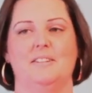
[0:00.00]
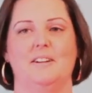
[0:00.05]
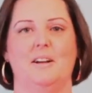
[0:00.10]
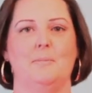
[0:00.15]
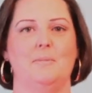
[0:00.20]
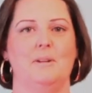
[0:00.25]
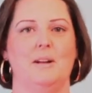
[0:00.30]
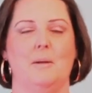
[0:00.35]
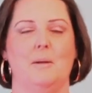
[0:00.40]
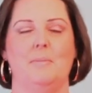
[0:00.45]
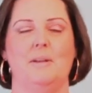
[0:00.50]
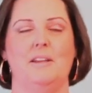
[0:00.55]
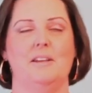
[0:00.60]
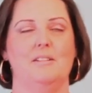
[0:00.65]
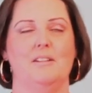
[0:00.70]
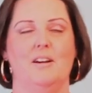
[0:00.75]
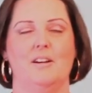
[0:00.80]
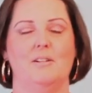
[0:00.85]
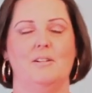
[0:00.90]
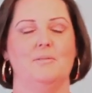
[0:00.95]
I mean, I pee a
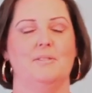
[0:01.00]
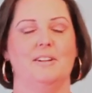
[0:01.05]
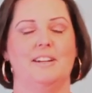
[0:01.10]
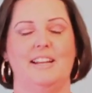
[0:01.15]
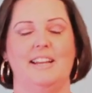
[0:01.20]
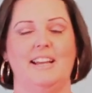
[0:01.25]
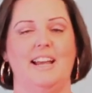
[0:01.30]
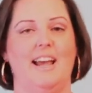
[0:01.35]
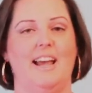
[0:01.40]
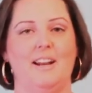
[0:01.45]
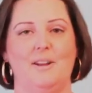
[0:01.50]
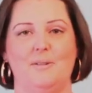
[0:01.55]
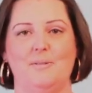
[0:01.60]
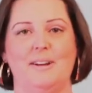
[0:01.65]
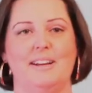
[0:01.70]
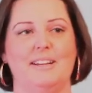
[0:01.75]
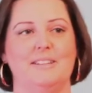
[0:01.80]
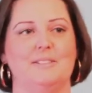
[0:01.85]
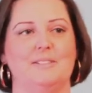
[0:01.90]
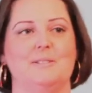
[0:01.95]
lot already
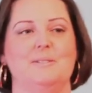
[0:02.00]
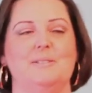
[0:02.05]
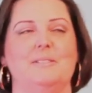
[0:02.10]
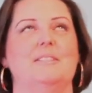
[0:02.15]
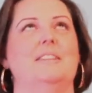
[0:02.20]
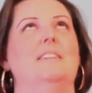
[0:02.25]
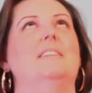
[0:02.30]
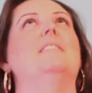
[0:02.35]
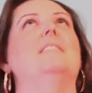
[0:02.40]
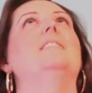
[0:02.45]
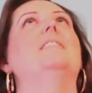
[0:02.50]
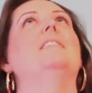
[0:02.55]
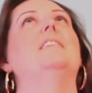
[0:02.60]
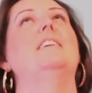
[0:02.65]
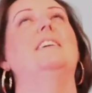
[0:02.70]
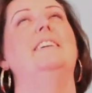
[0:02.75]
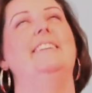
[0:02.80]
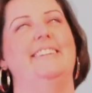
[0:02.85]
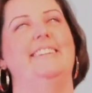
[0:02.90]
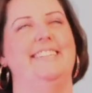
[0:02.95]
anyway, so it's like,
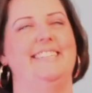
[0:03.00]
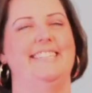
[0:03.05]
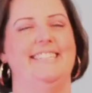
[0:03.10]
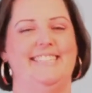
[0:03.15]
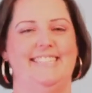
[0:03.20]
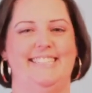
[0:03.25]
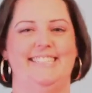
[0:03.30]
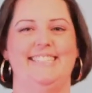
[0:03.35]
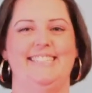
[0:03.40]
oh.